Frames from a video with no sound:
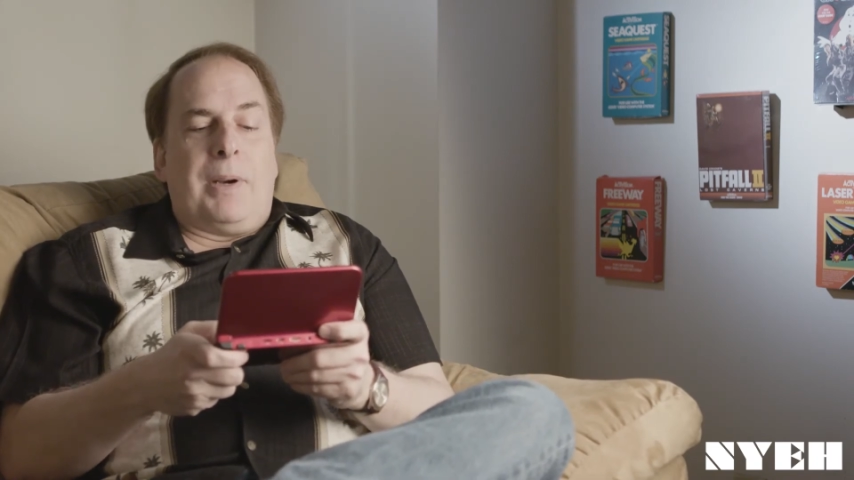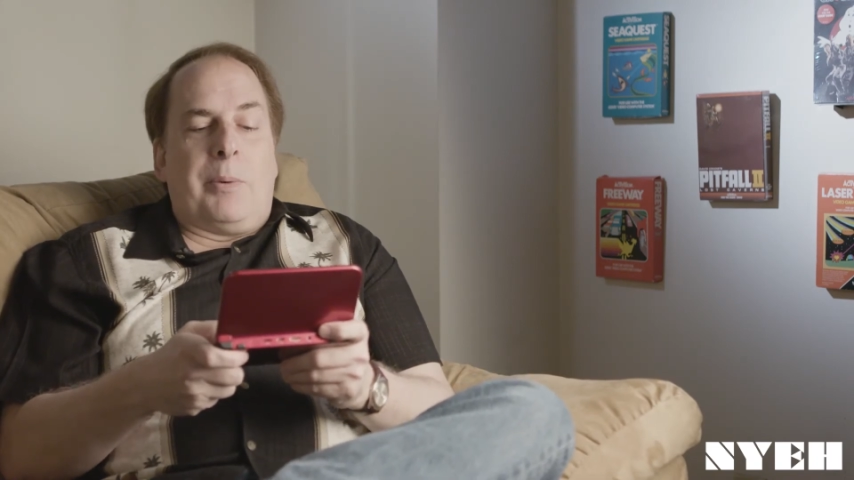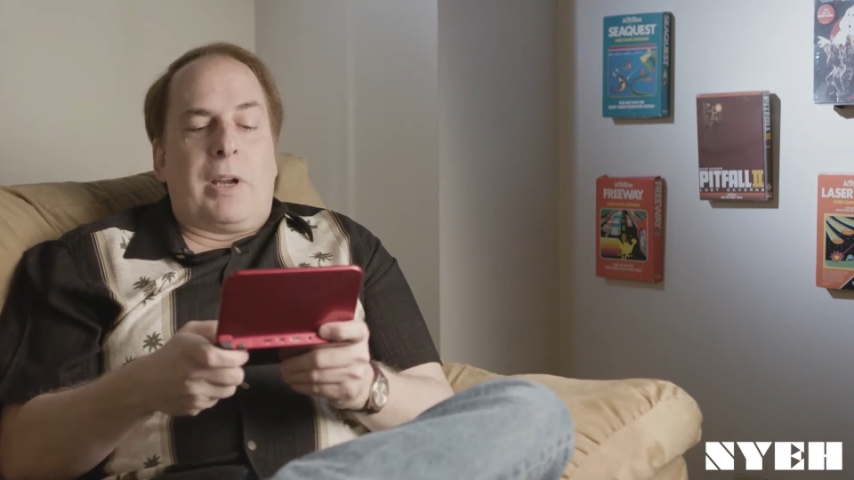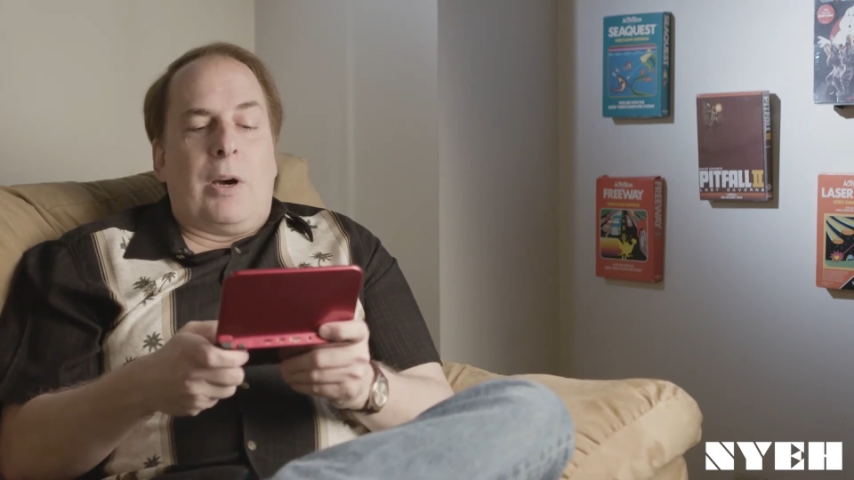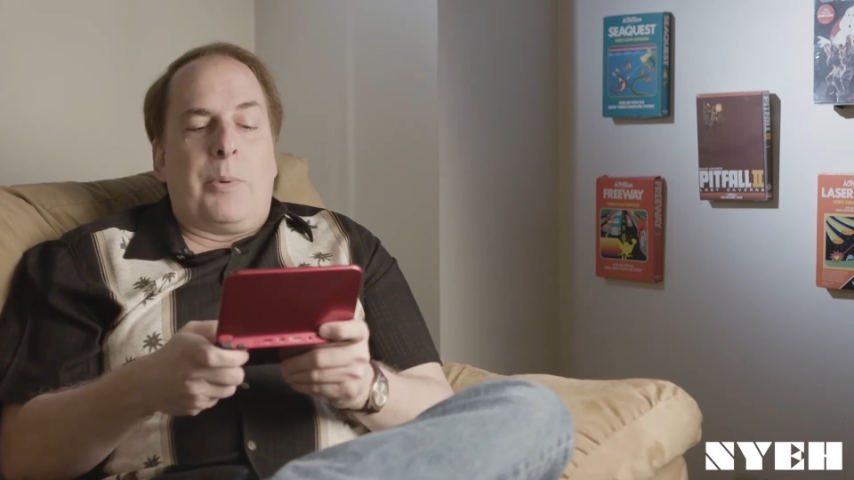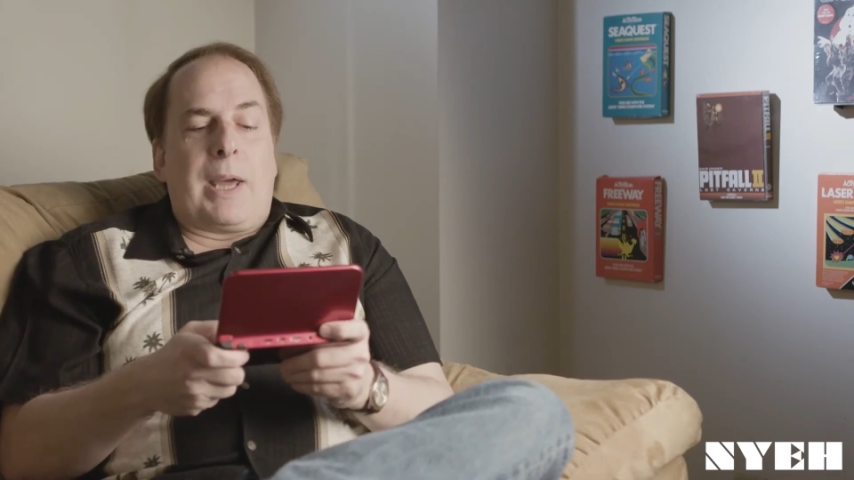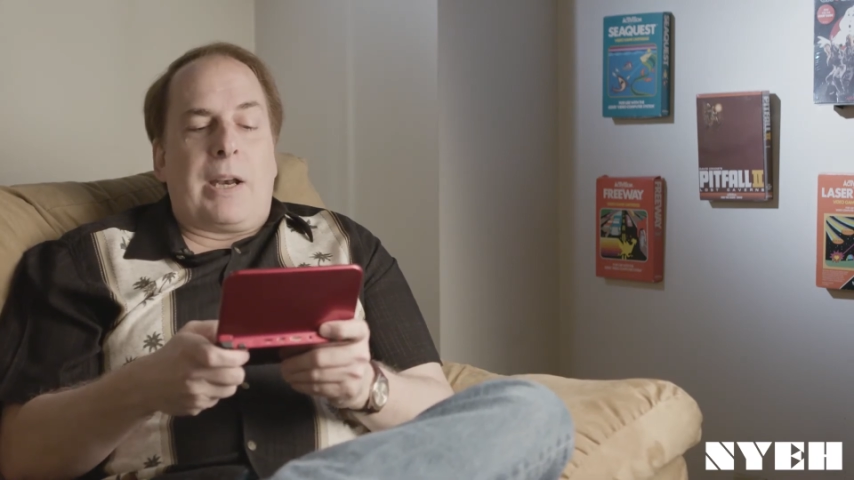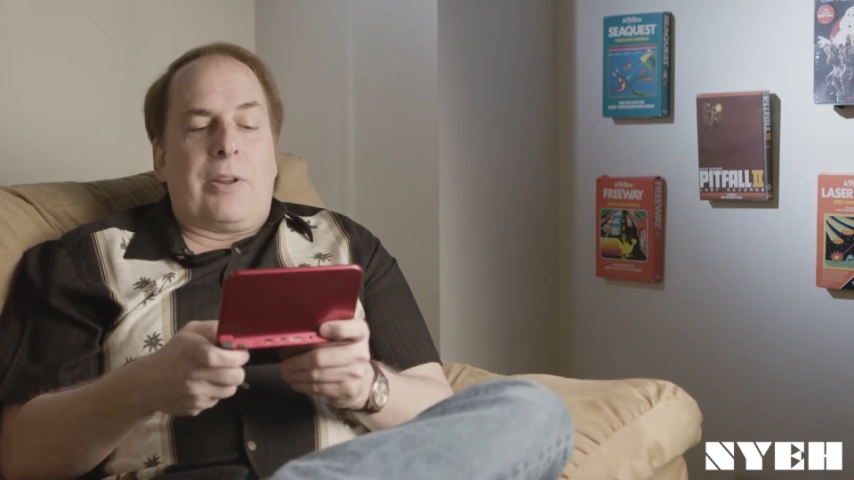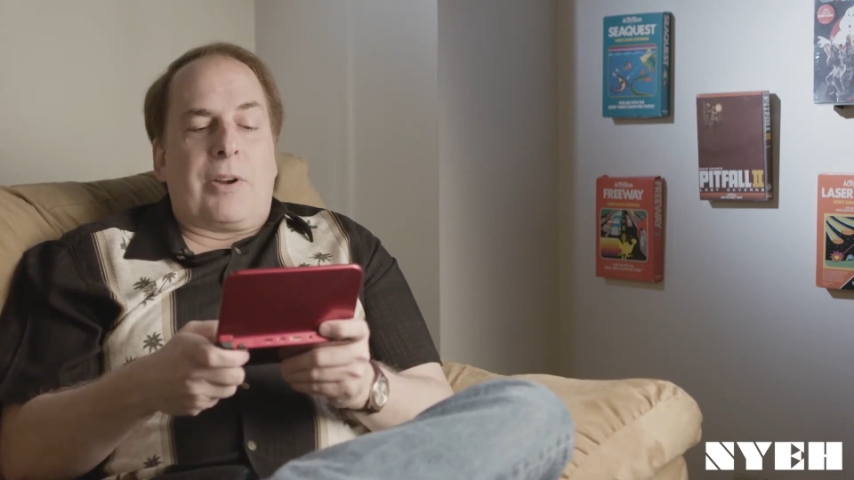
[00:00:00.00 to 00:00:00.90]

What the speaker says: There we go. We got another